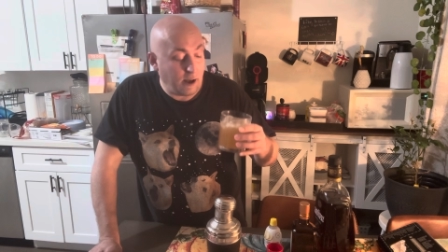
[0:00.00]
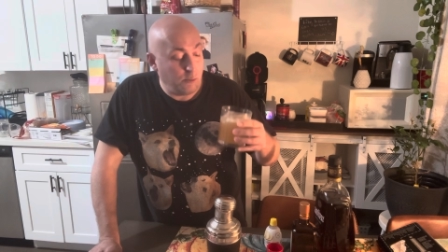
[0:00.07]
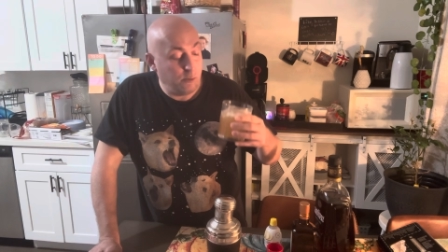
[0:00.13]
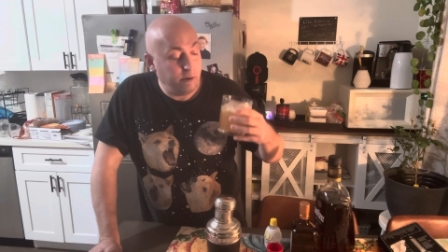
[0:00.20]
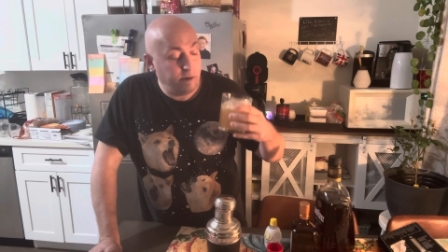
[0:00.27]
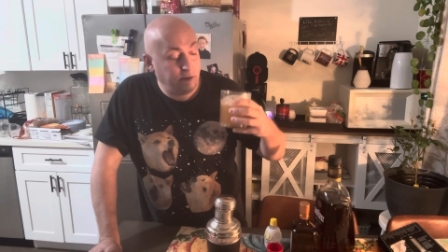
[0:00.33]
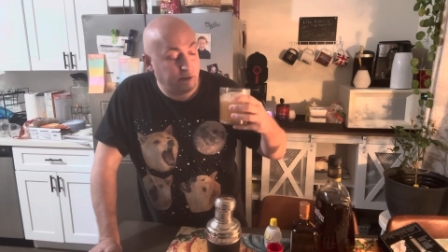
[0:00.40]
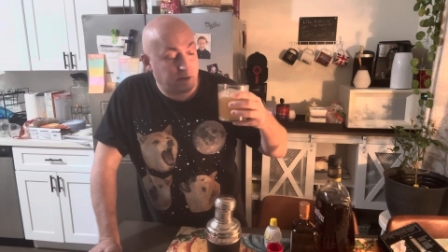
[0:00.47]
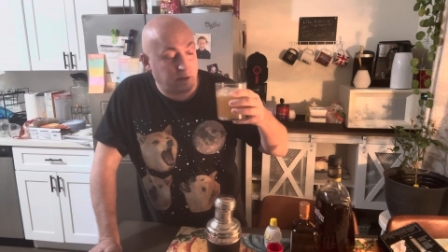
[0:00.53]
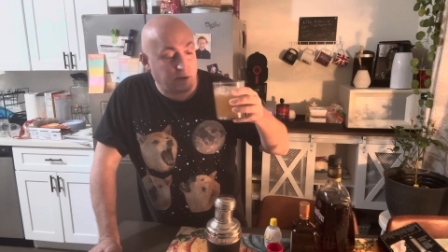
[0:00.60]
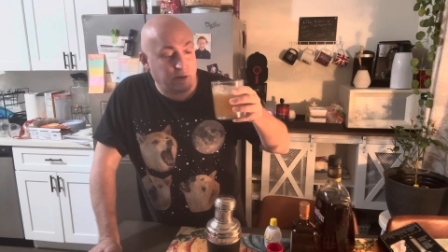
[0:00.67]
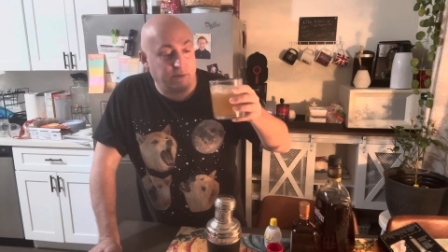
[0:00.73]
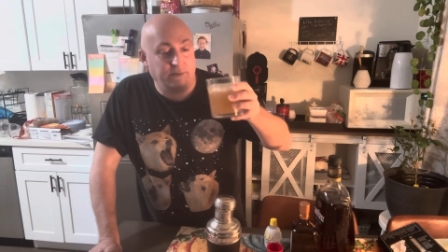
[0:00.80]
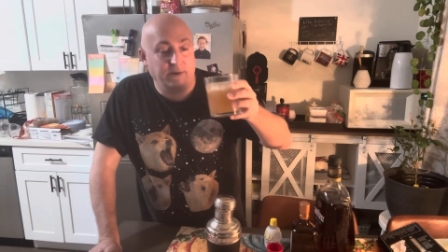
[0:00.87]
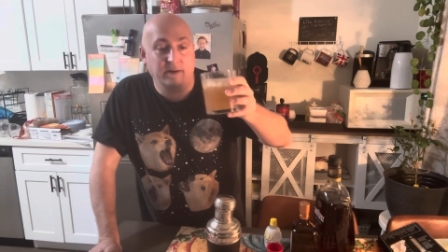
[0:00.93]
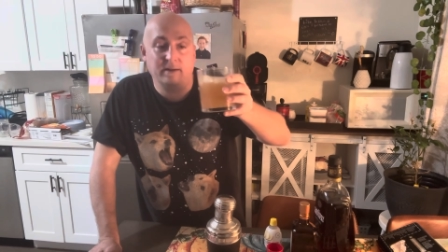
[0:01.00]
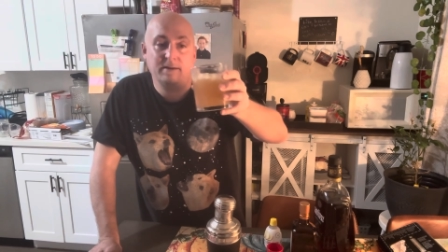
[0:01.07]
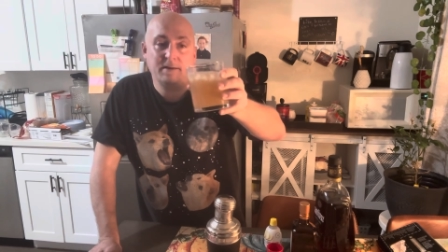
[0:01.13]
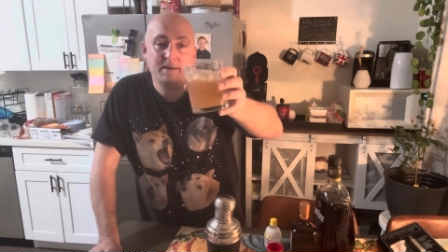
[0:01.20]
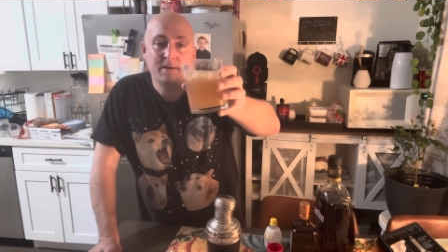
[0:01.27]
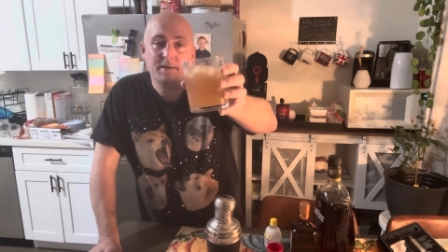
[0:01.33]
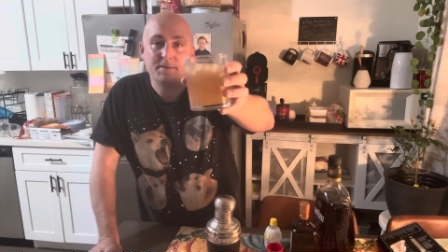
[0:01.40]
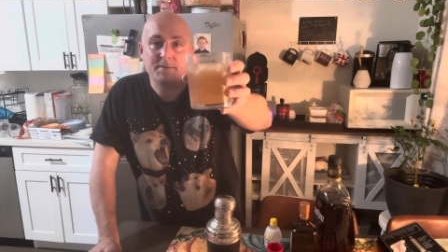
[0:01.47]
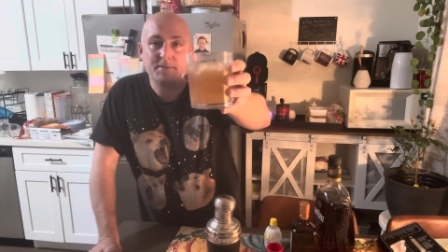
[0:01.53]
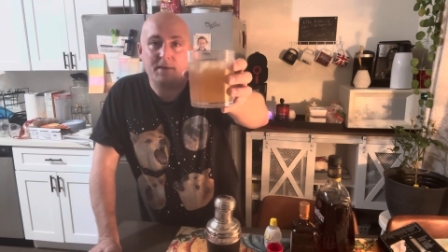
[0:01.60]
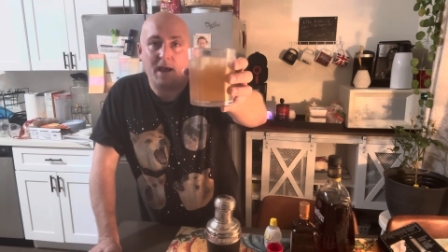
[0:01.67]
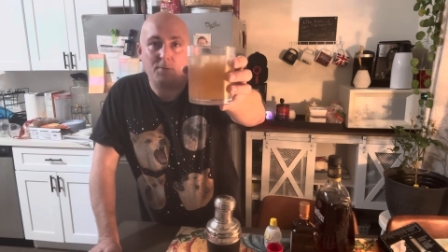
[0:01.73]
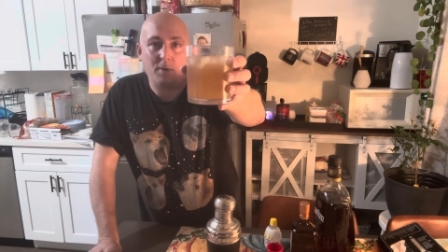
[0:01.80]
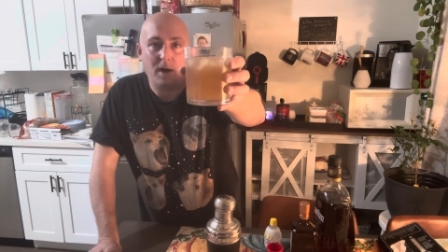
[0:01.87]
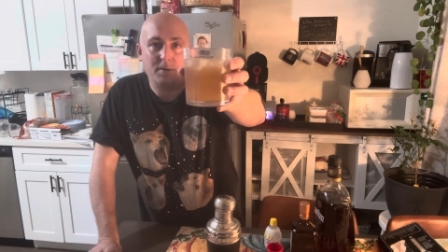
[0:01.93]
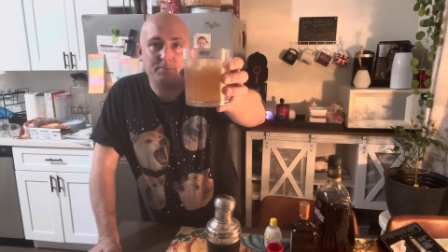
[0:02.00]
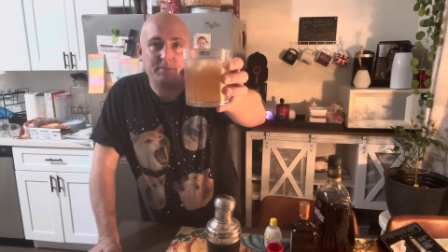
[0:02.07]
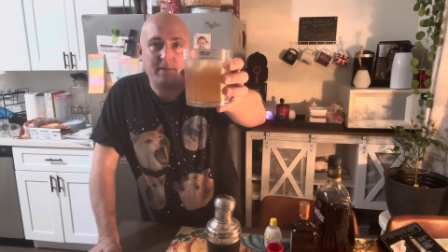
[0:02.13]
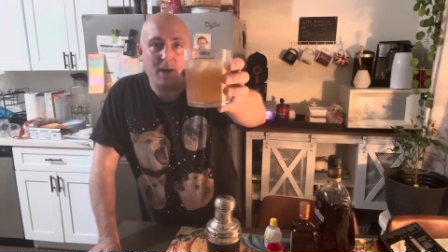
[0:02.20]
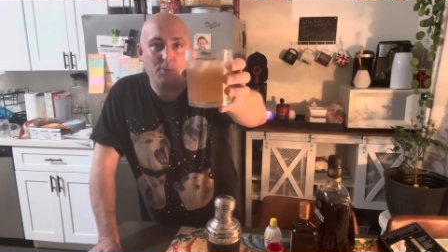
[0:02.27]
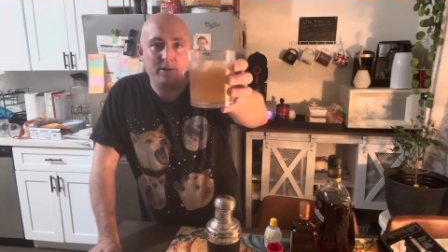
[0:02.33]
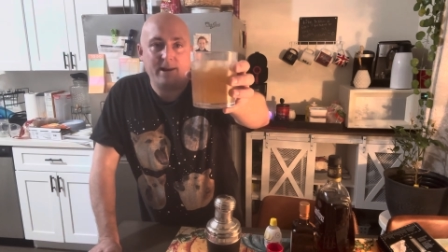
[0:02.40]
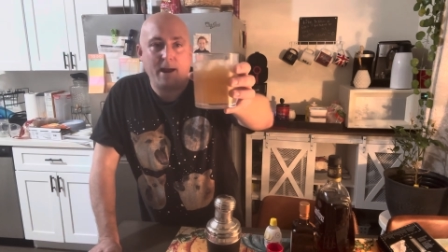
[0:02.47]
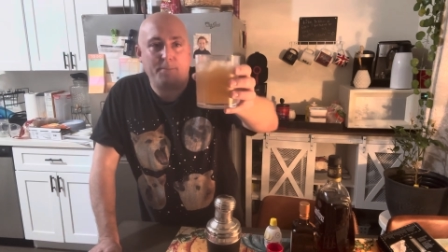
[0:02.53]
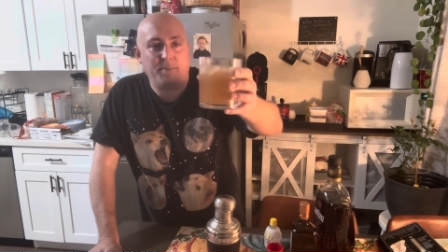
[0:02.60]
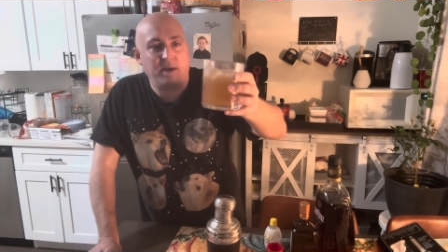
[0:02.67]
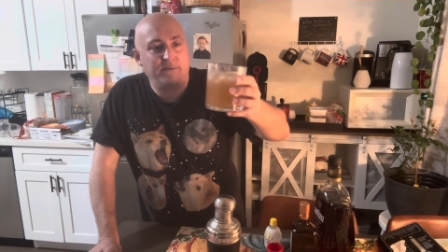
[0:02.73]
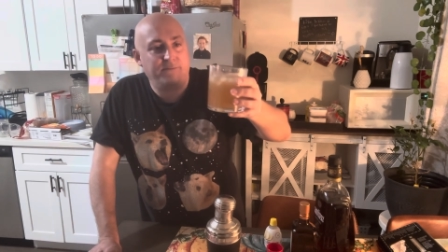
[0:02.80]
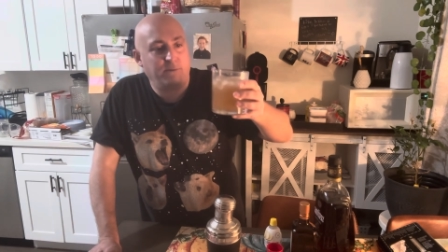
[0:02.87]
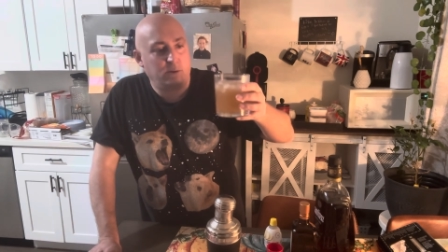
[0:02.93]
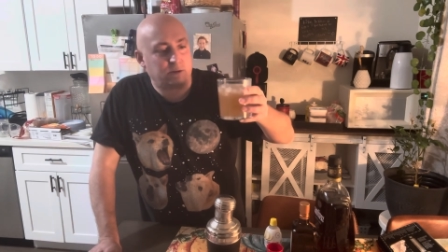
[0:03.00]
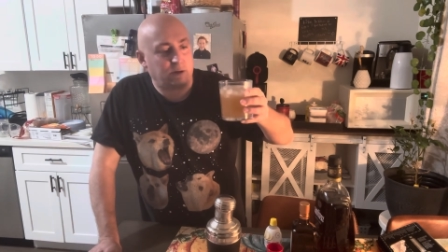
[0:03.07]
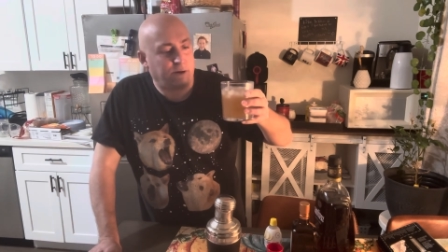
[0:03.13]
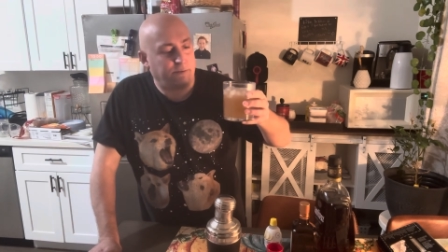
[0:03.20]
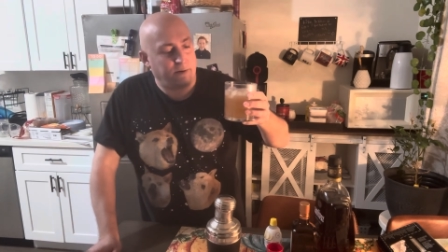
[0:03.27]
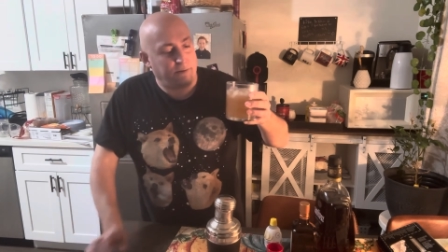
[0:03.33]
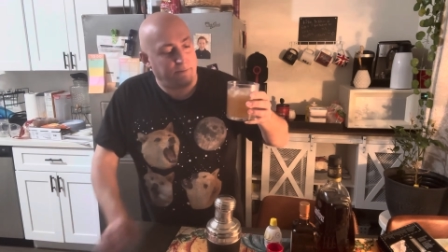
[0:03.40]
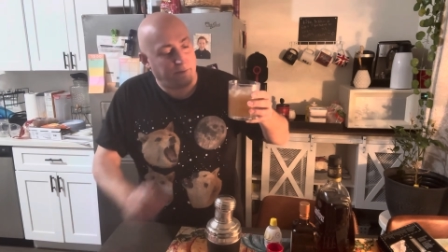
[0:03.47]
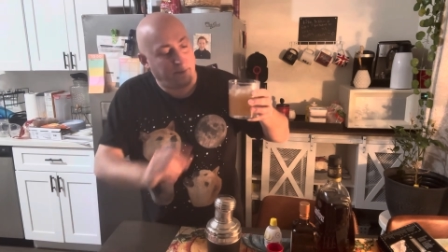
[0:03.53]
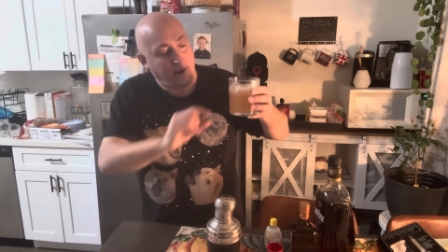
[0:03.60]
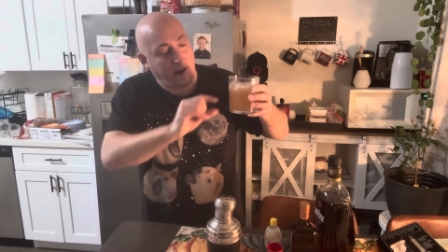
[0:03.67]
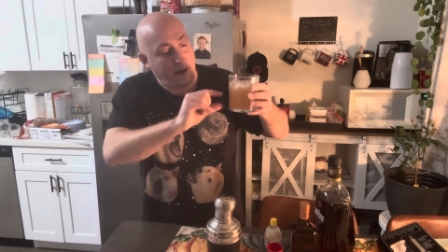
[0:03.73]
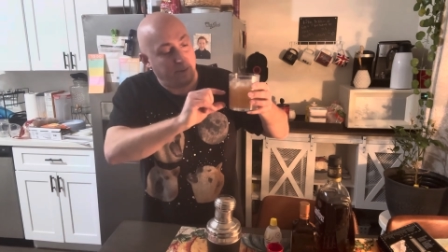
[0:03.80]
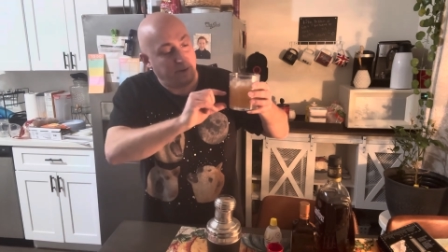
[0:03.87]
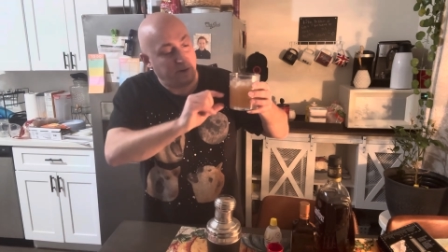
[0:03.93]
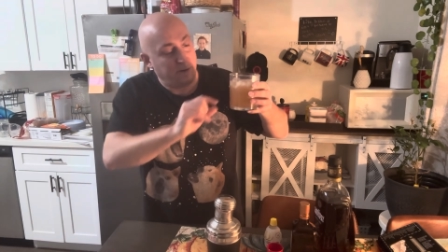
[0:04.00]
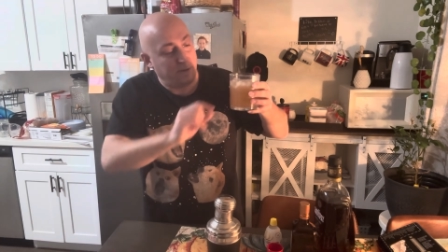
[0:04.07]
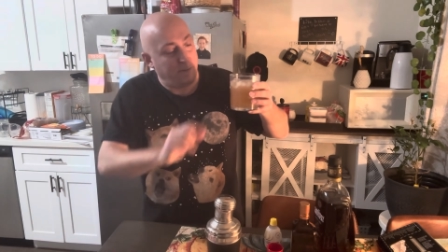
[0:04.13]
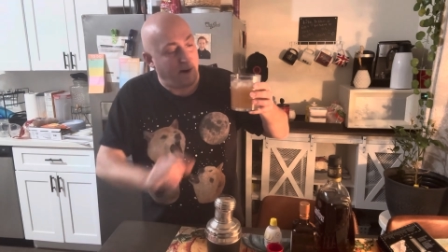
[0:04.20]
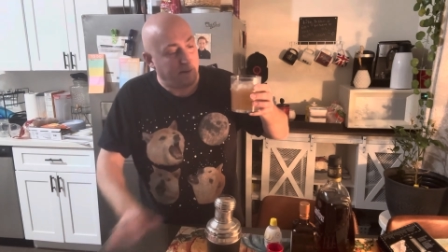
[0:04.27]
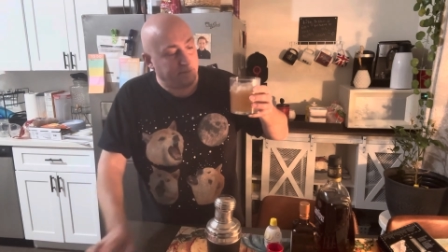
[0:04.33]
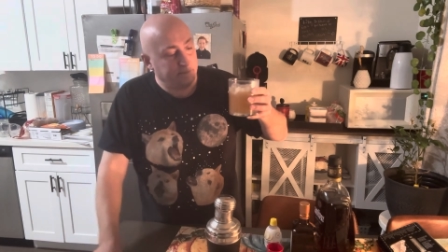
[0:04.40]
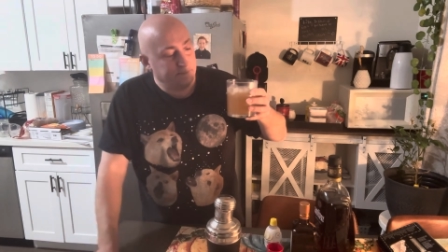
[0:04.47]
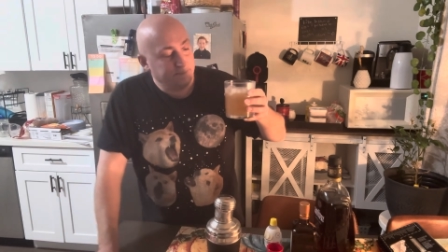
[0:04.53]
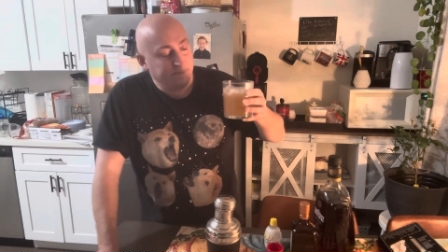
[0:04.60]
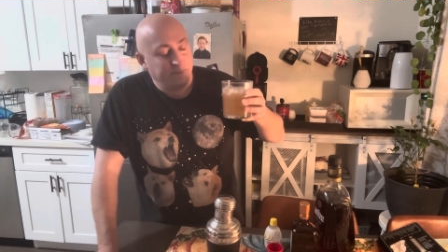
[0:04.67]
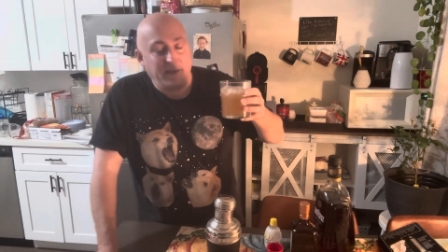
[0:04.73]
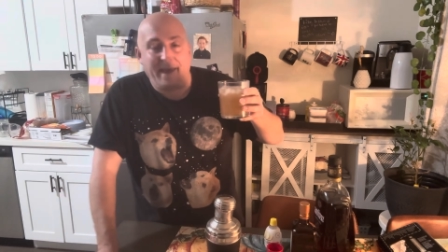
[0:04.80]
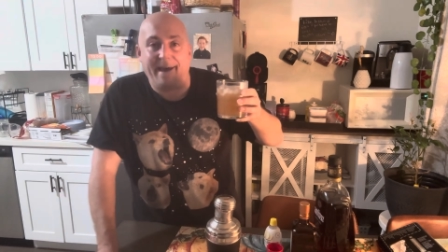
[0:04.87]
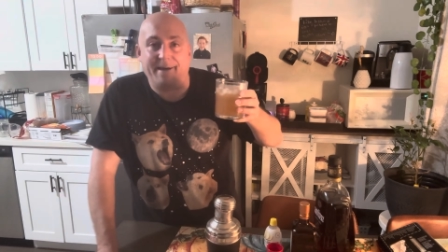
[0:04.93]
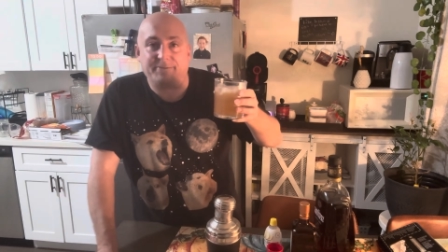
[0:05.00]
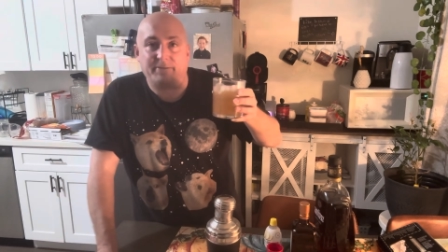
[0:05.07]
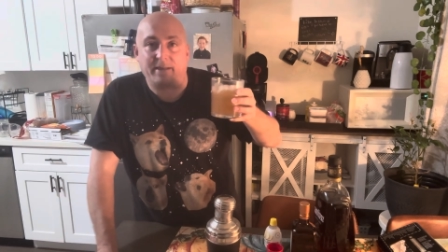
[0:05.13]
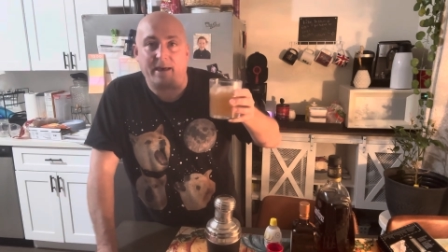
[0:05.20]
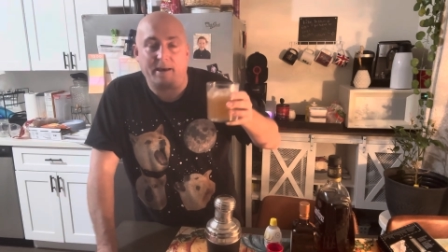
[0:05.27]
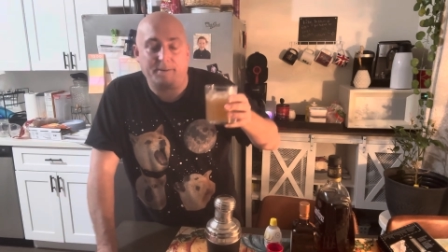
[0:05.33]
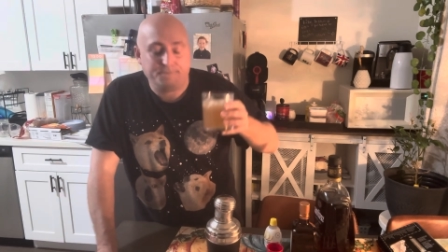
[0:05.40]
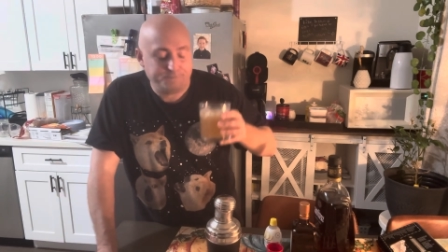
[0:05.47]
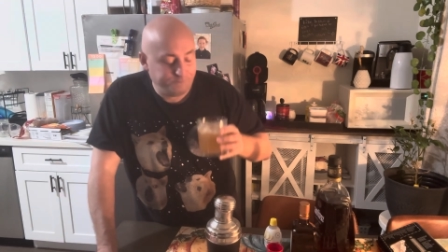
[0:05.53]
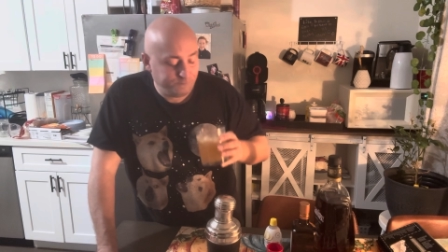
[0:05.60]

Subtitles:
wouldn't serve, that would not be a full serving for me. I would do about half of that.